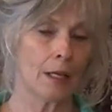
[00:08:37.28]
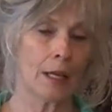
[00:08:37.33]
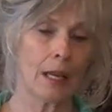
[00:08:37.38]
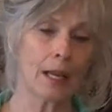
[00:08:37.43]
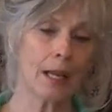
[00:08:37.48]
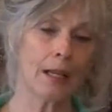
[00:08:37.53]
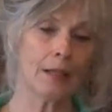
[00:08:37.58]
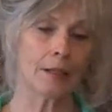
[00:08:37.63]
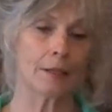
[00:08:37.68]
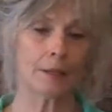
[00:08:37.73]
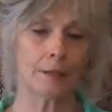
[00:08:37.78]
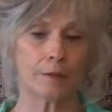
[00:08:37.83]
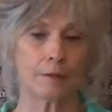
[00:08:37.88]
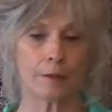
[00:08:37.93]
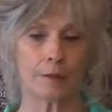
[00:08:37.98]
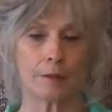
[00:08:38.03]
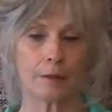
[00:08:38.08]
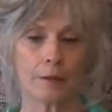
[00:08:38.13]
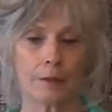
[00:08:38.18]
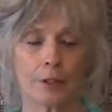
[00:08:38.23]
And
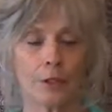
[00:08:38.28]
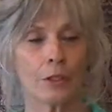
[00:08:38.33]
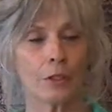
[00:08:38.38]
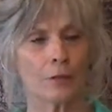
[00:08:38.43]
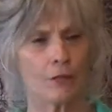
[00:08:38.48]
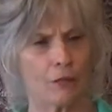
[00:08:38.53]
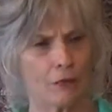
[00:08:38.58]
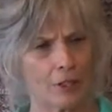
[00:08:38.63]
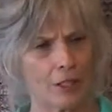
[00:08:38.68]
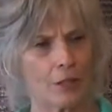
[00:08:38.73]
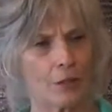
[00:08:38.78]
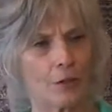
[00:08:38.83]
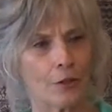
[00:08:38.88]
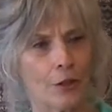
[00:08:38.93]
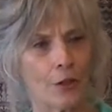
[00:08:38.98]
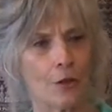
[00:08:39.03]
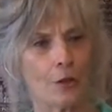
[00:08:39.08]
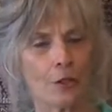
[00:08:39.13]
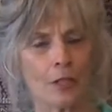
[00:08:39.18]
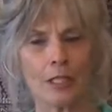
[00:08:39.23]
you can feel,
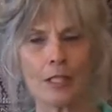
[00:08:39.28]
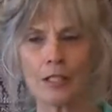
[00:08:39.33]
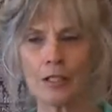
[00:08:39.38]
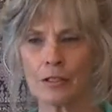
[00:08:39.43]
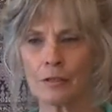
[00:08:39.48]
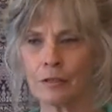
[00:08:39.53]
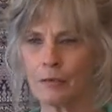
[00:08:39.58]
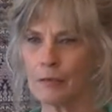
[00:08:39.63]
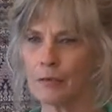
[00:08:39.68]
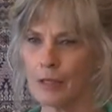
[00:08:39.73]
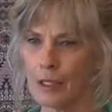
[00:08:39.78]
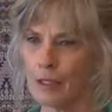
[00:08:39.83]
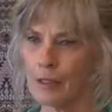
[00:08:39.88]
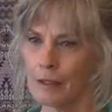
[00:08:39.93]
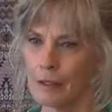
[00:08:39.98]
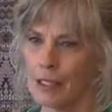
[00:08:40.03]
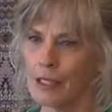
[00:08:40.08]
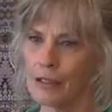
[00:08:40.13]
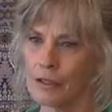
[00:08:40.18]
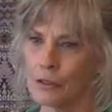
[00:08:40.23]
though, that each, that
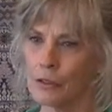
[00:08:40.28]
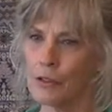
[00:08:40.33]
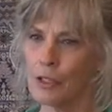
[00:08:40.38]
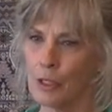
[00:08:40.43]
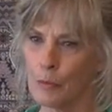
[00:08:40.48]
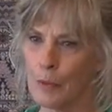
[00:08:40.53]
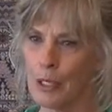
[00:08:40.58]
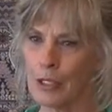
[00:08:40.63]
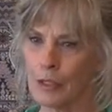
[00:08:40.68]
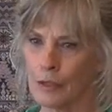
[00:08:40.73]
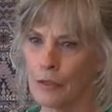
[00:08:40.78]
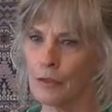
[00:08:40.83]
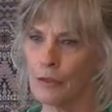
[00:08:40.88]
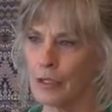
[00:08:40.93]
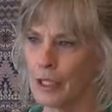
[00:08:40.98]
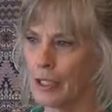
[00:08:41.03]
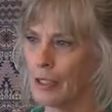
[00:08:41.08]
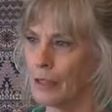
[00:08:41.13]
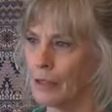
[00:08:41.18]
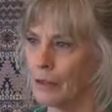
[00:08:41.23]
things do get better, don't
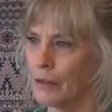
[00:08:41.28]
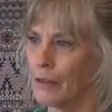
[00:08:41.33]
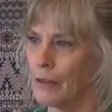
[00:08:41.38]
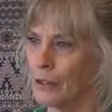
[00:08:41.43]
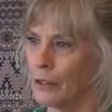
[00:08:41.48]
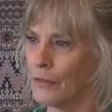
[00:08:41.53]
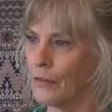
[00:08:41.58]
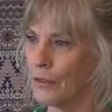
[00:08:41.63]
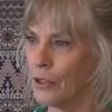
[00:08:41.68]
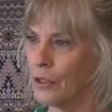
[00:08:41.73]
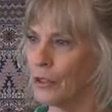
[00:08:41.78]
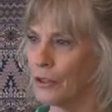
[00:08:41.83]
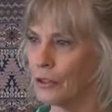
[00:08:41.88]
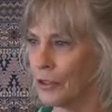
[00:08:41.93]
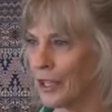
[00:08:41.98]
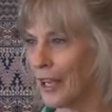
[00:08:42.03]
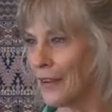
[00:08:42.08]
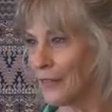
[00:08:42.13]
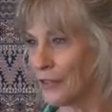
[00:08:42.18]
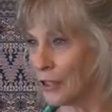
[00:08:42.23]
they? You know, you feel your
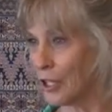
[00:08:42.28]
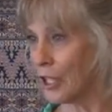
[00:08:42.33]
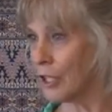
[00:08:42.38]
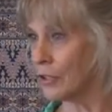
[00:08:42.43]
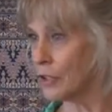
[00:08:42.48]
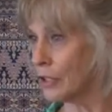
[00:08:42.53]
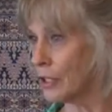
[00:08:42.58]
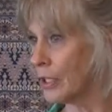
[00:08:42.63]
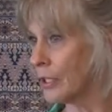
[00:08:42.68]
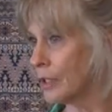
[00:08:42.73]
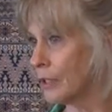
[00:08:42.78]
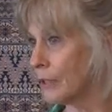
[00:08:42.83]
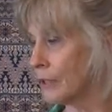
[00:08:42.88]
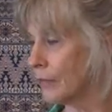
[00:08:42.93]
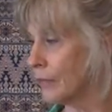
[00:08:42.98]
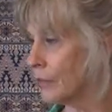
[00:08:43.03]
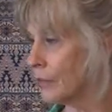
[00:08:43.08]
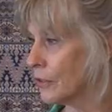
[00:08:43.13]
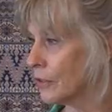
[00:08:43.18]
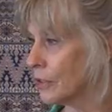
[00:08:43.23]
life changing and you
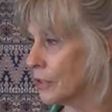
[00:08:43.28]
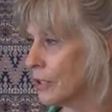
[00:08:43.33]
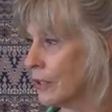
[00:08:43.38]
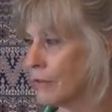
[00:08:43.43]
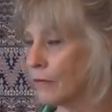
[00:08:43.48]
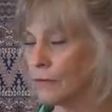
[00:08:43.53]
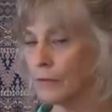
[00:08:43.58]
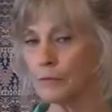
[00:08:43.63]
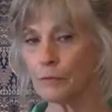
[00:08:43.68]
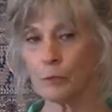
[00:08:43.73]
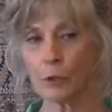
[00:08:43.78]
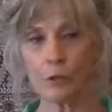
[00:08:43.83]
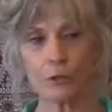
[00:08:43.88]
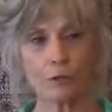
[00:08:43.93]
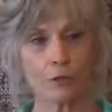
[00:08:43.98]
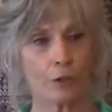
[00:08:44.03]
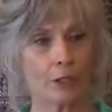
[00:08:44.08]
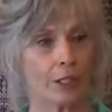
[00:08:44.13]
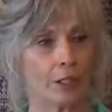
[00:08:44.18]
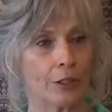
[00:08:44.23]
feel yourself more
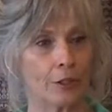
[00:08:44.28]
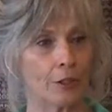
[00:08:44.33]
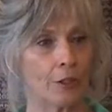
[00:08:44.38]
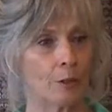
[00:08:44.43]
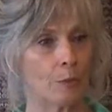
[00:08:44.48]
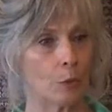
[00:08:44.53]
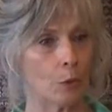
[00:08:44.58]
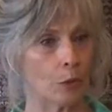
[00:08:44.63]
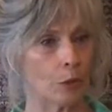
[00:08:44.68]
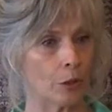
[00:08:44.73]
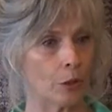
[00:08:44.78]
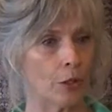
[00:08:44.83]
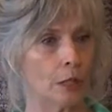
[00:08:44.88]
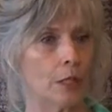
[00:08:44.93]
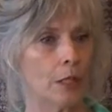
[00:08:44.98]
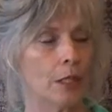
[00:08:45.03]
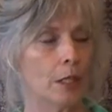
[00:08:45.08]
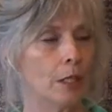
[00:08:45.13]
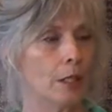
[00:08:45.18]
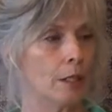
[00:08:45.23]
freer and more
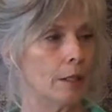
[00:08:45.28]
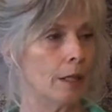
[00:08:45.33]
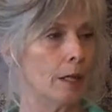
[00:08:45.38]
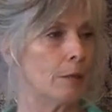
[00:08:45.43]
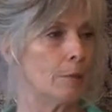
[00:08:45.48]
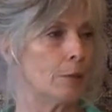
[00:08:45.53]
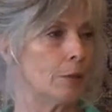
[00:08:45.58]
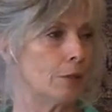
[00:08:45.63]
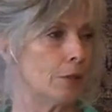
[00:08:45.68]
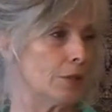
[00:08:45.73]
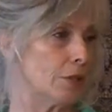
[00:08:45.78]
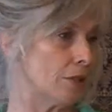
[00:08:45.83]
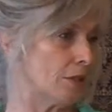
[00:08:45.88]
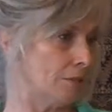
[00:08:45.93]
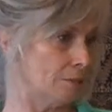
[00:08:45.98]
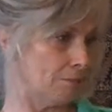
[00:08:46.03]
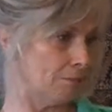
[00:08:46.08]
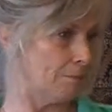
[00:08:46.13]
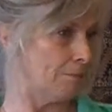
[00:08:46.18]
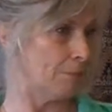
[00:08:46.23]
able to just
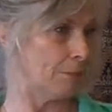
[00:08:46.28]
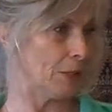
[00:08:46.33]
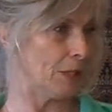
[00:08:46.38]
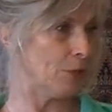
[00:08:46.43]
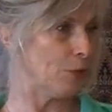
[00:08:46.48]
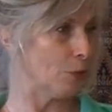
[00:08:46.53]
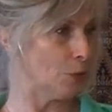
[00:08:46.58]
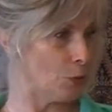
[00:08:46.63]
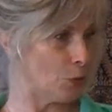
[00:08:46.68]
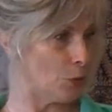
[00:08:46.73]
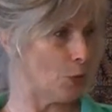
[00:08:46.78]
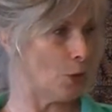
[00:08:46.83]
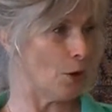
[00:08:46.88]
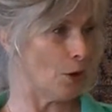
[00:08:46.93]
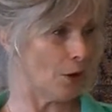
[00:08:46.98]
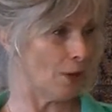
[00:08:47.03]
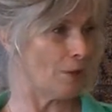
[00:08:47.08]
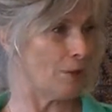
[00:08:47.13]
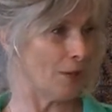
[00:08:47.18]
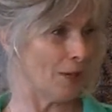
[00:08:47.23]
be who you
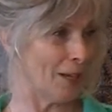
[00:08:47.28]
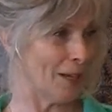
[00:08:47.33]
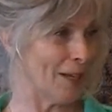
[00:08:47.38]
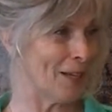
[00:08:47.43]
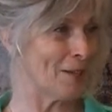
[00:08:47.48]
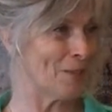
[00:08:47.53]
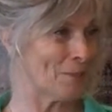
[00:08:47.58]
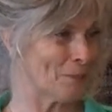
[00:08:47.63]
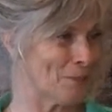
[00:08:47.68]
are, right?